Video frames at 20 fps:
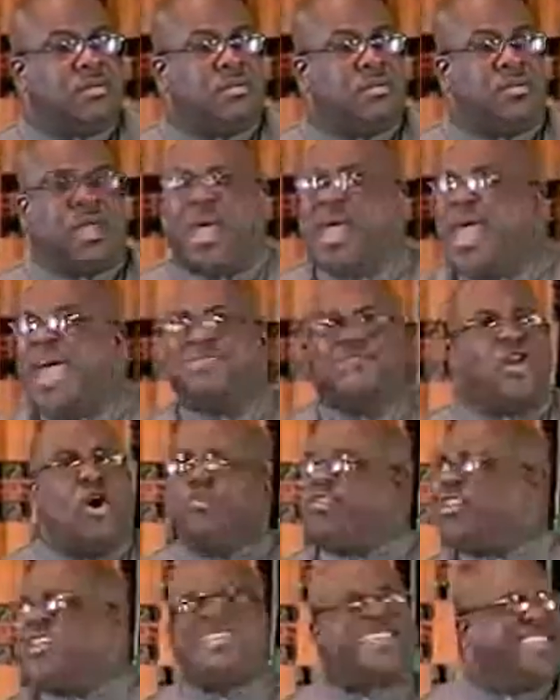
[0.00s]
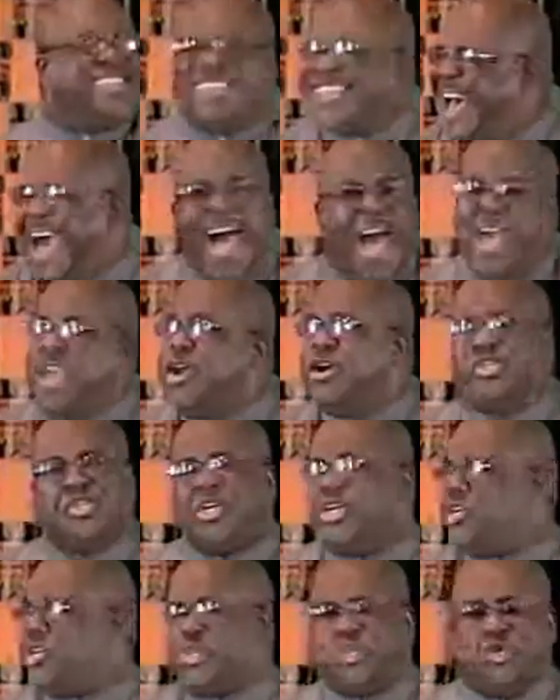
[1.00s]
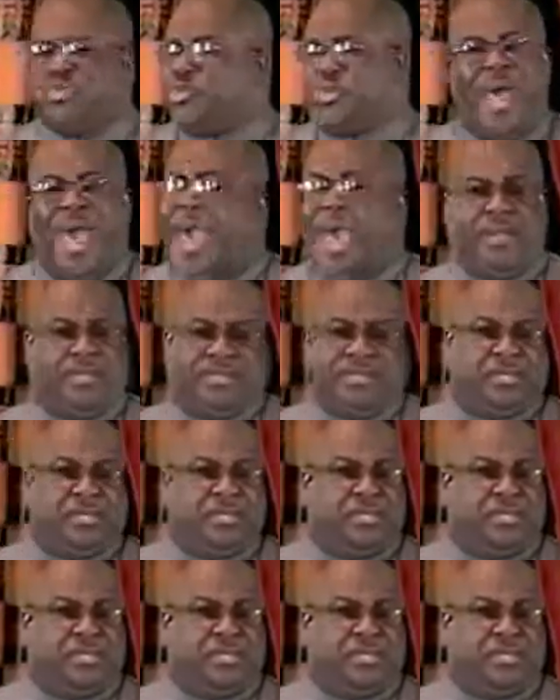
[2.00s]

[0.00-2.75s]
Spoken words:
They have no desire to do that.